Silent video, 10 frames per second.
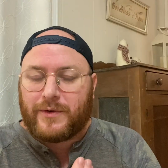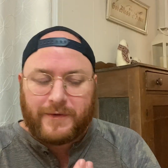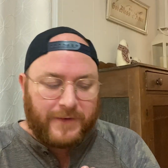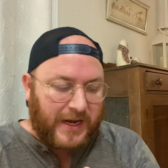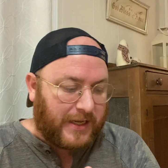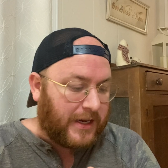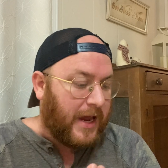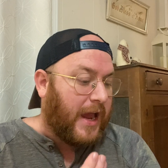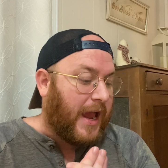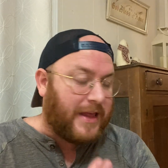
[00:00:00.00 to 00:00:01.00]
feet.
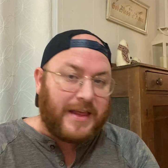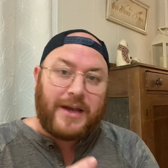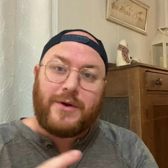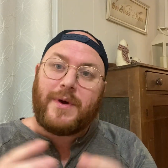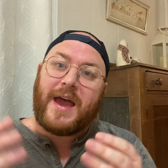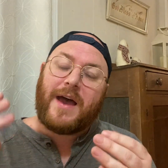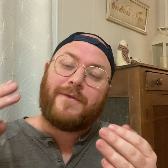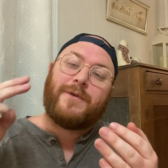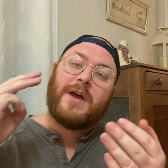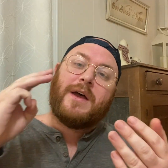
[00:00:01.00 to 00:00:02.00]
And then you
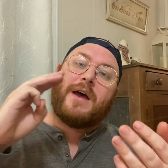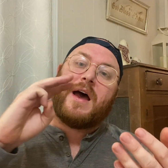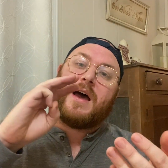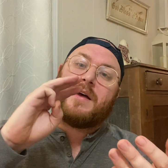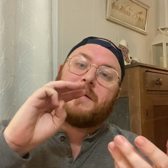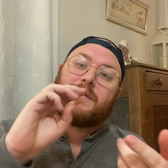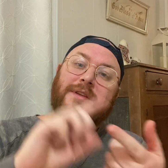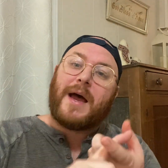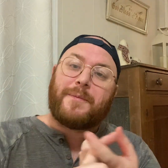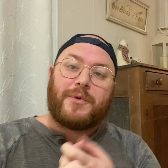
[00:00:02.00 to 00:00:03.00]
have
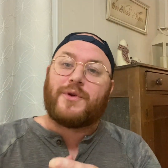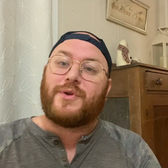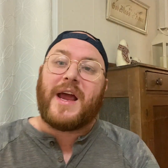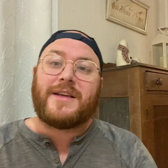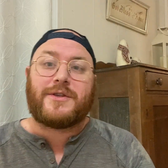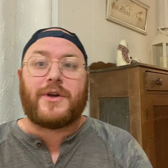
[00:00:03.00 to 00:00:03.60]
Top Thrill Dragster